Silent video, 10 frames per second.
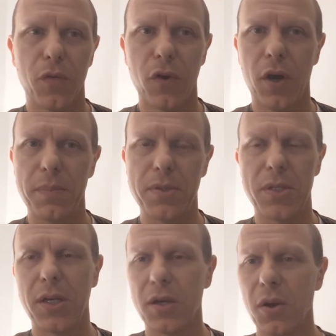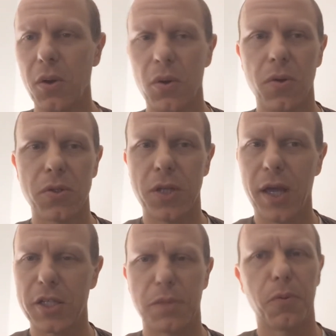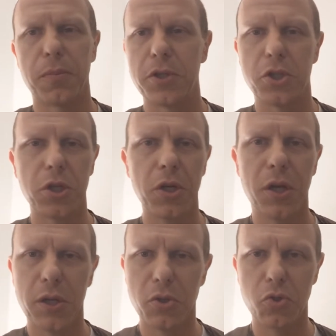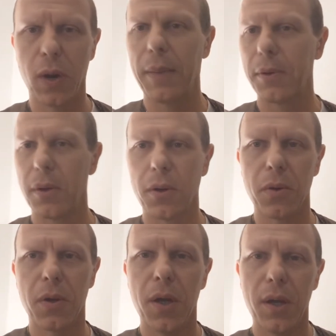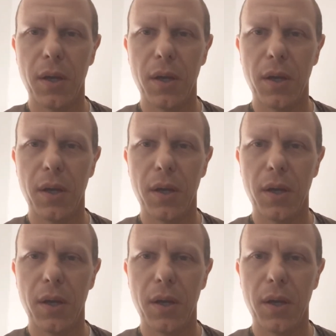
from seeing her to asking permission, dropping her,